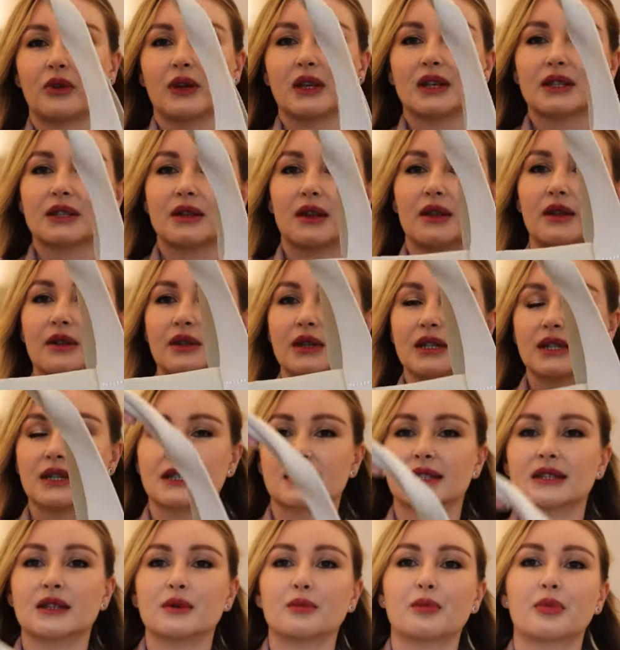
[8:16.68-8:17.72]
fixed. There is
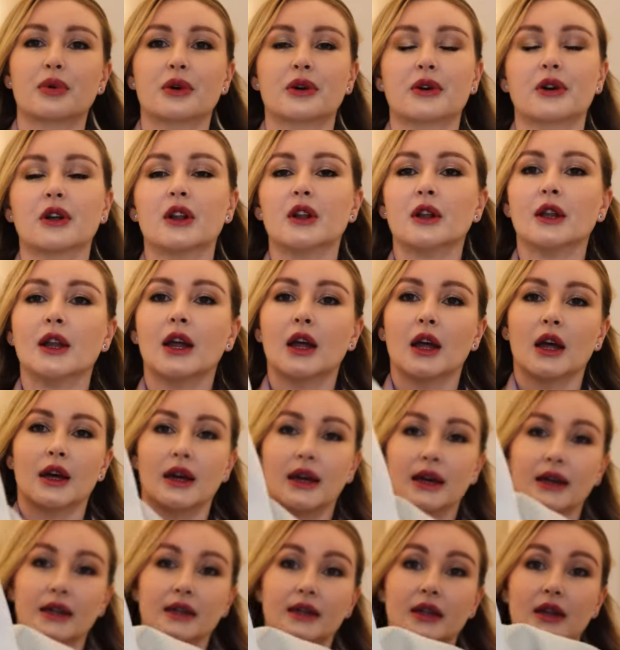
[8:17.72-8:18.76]
a zipper,
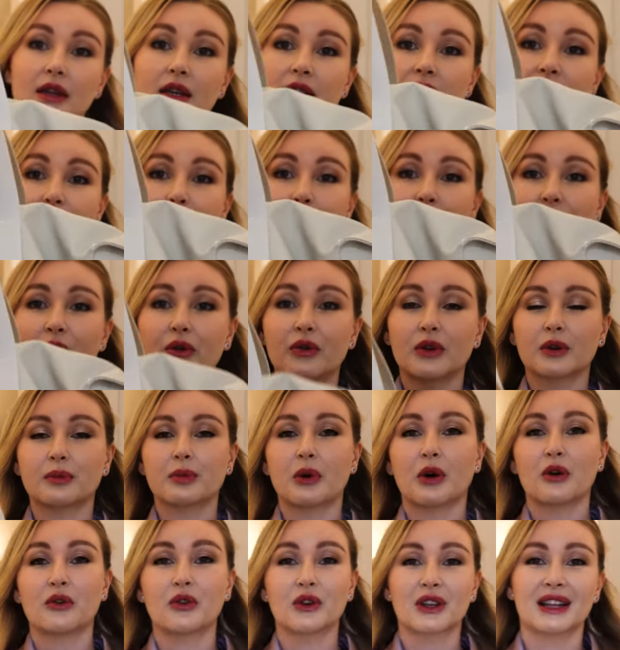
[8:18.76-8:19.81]
and it's a
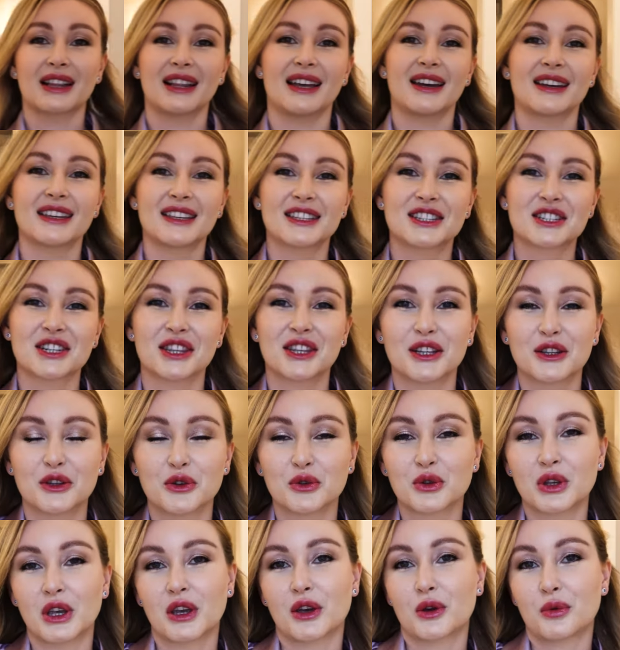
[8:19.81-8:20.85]
perfect luggage that
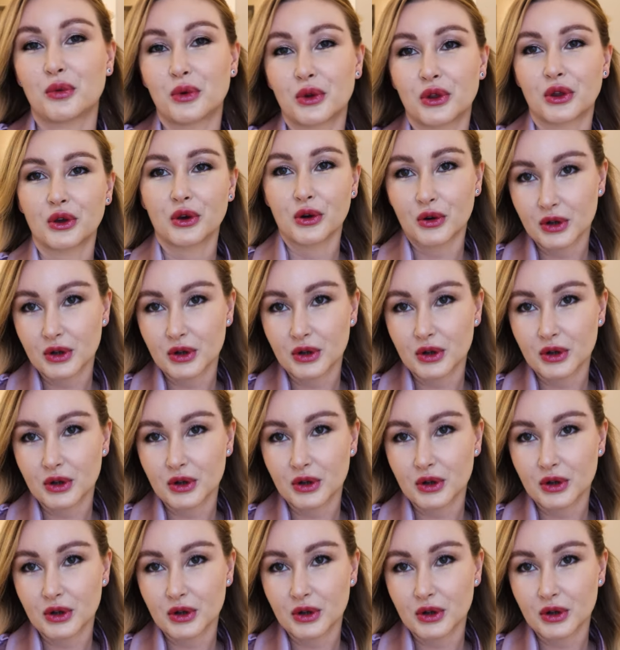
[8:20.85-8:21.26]
you take with